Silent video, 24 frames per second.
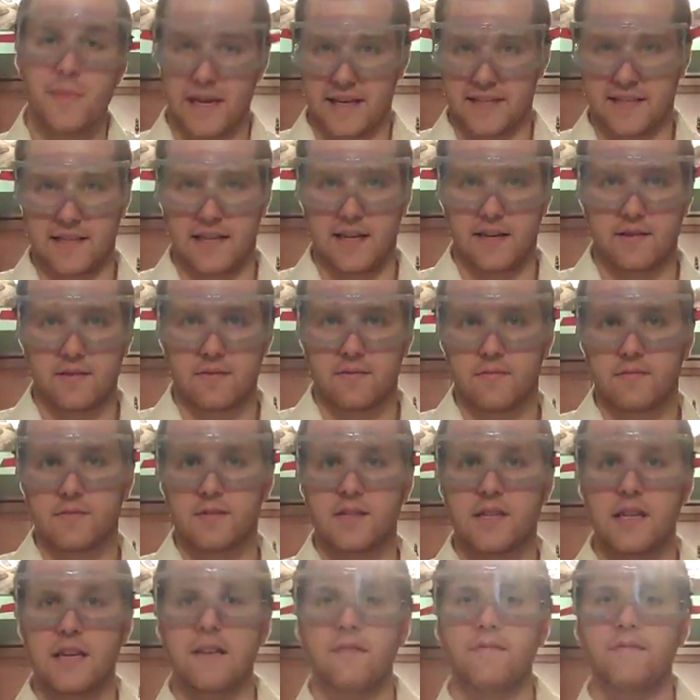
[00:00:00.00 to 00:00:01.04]
mix it.
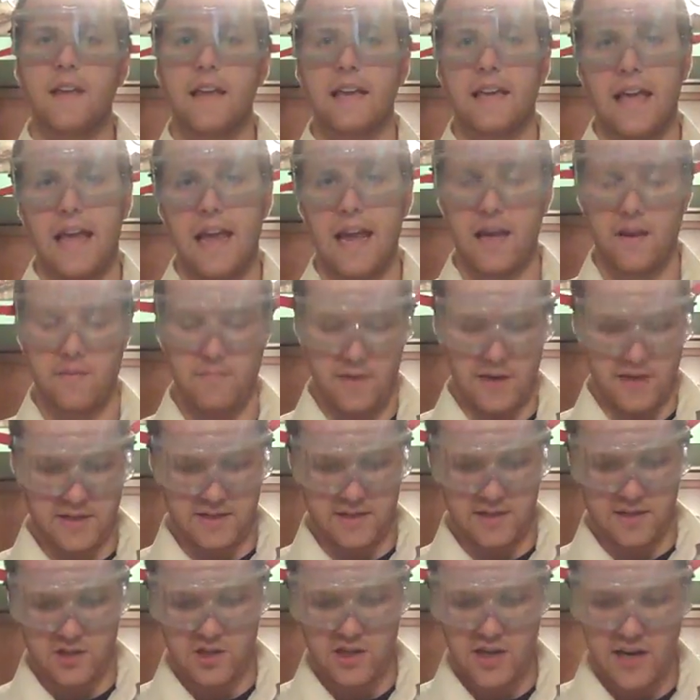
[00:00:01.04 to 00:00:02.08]
See if they can mix it.